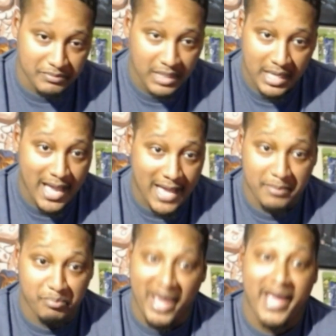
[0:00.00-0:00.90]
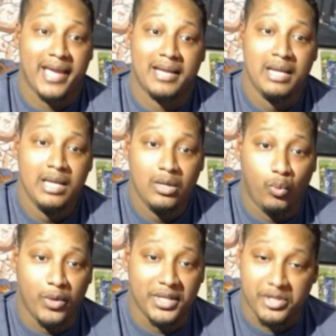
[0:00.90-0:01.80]
had it bad
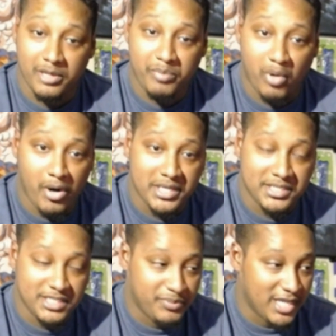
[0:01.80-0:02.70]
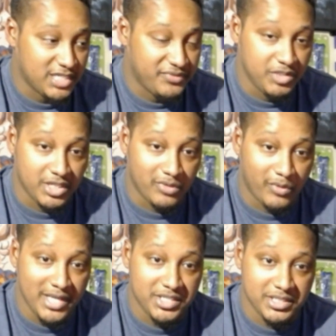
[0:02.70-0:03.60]
with third parties these past few
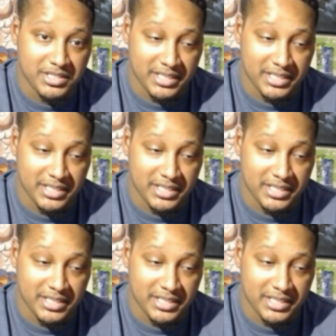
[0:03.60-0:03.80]
generations.